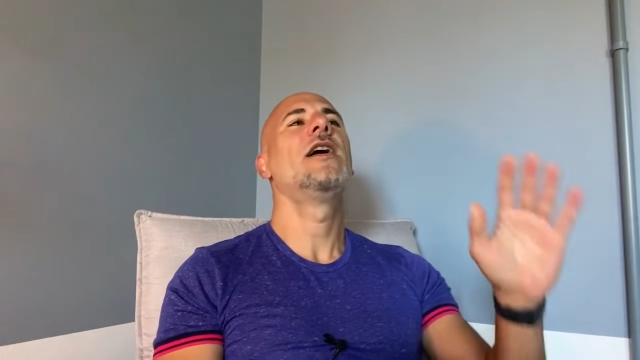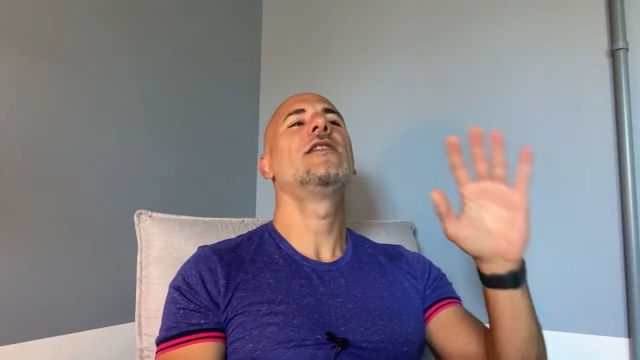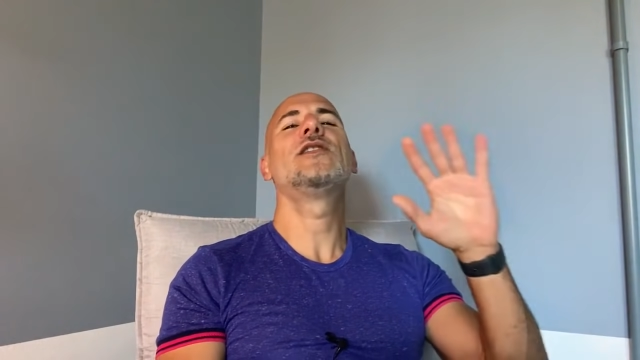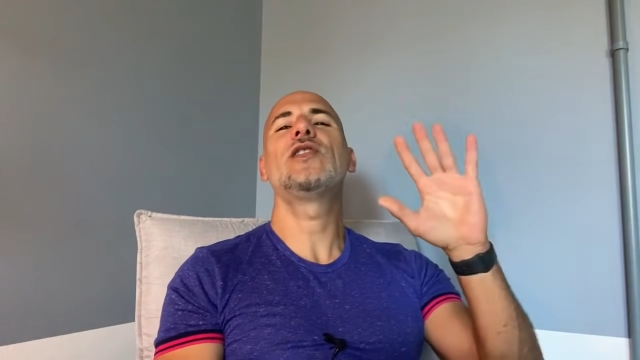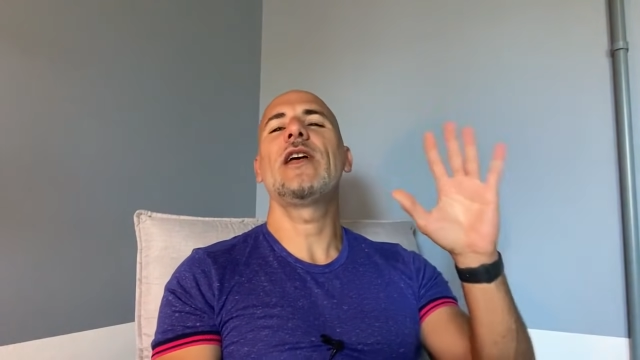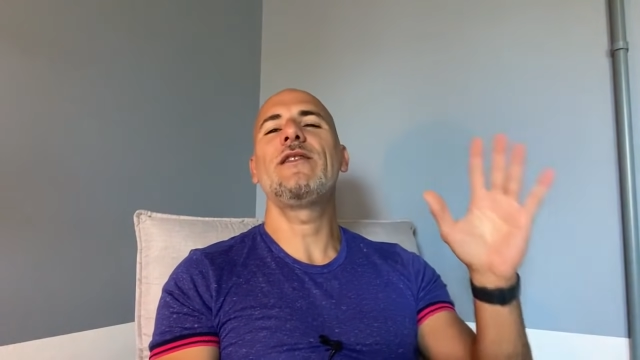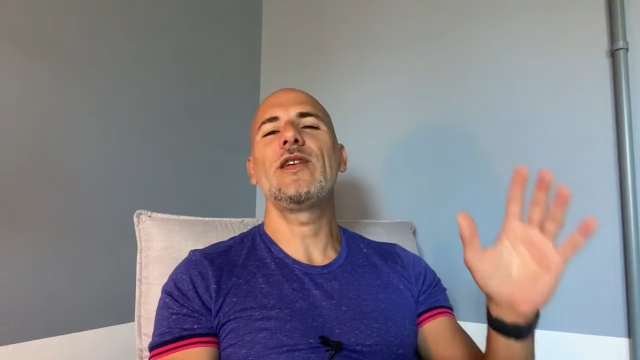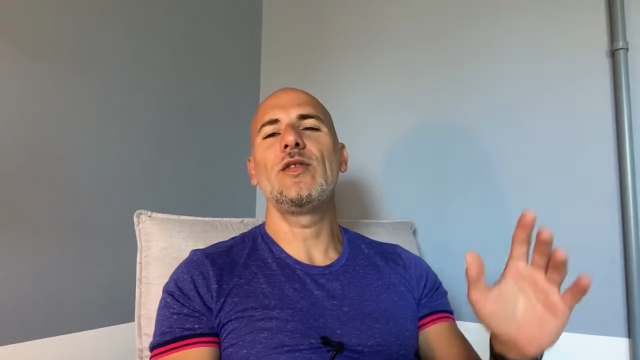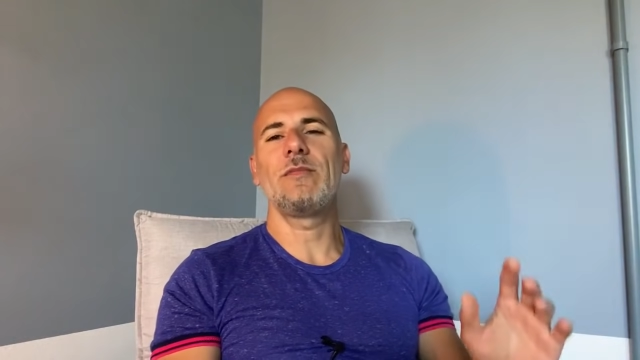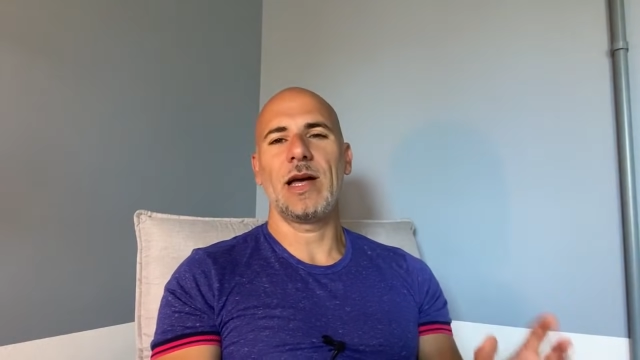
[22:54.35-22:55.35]

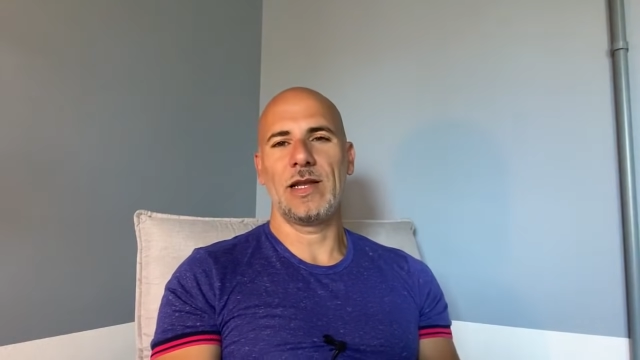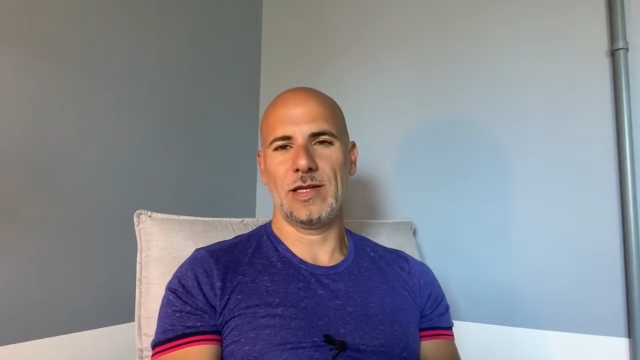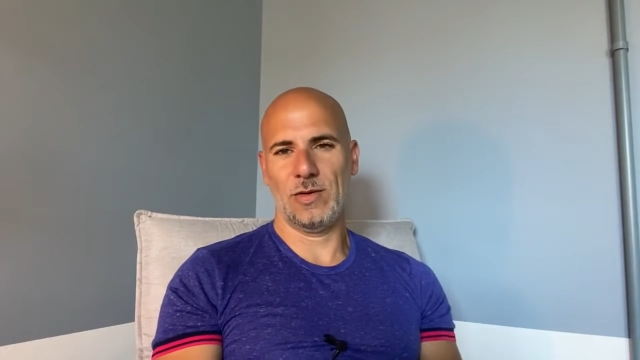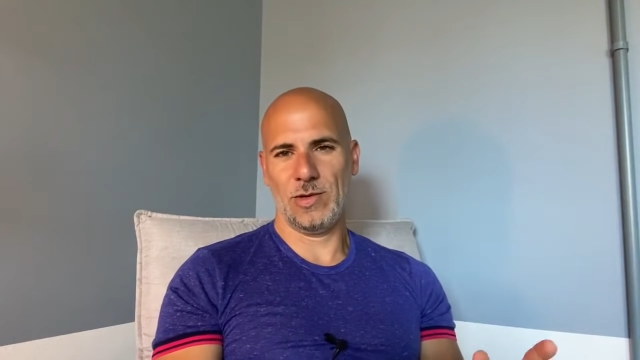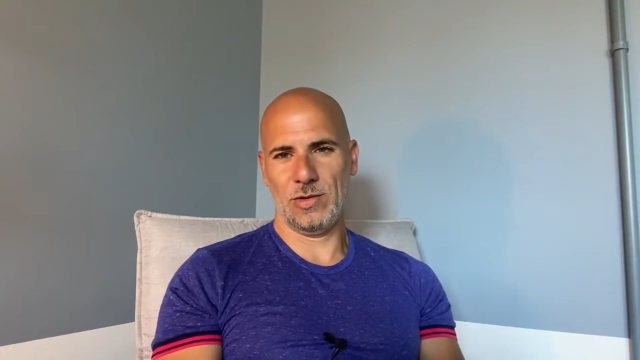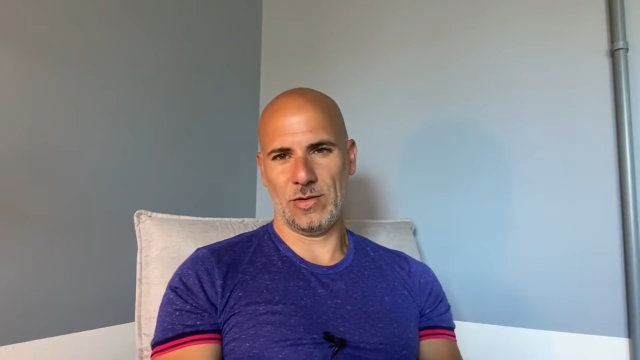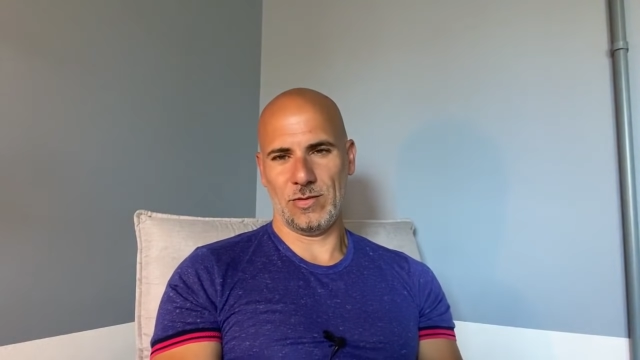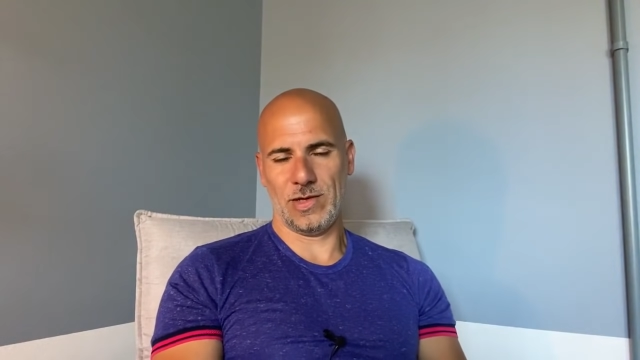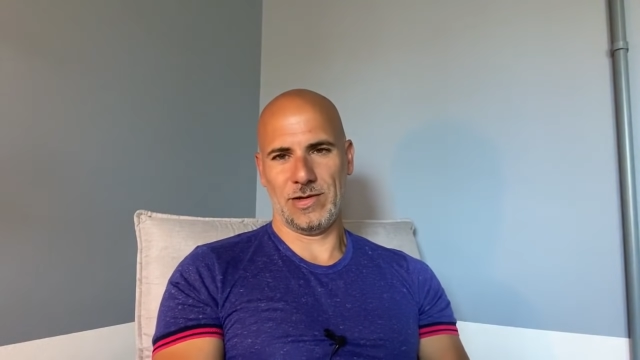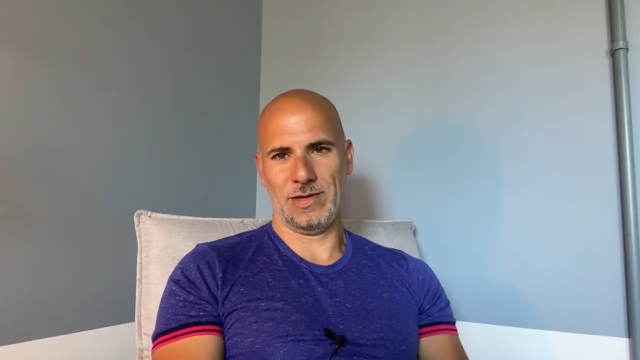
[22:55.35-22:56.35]
saving humanity when you are
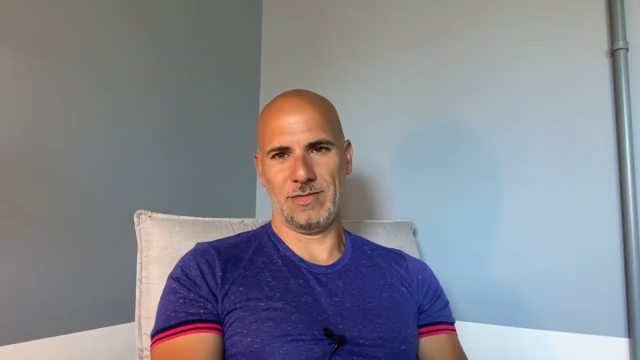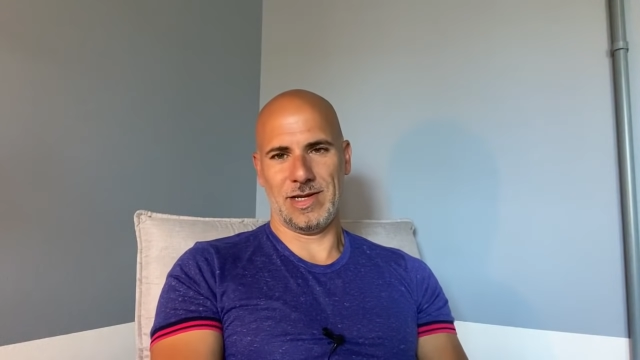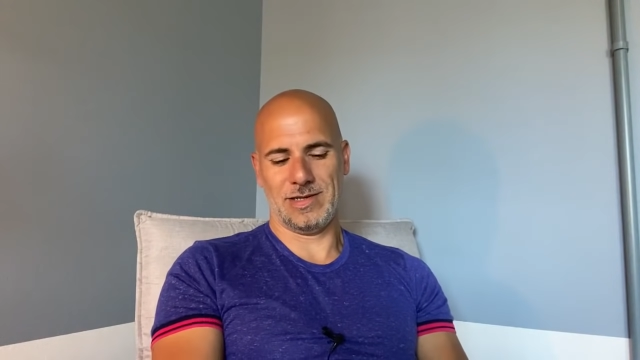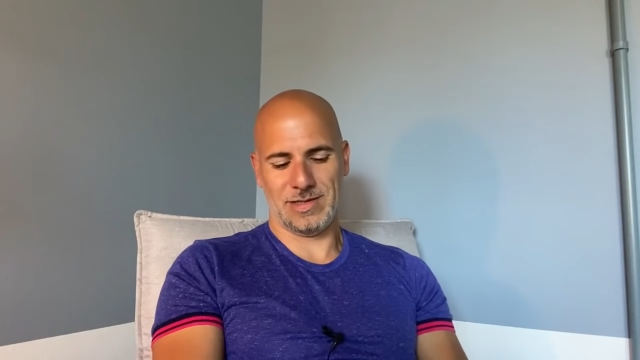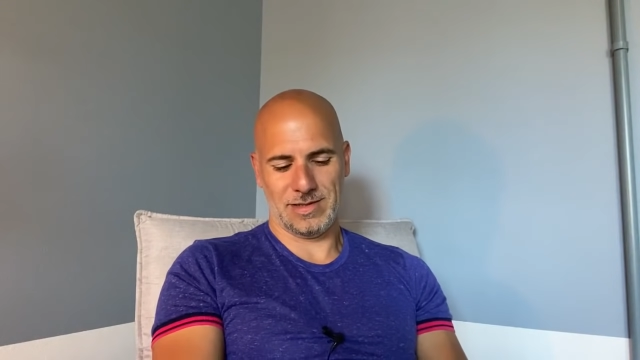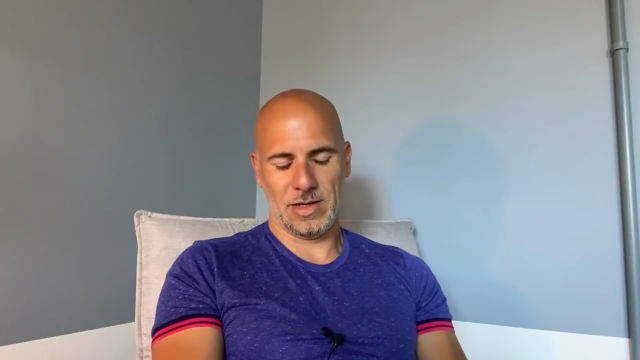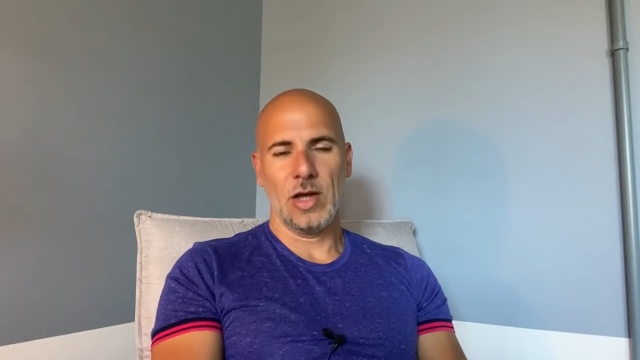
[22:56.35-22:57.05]
wearing masks.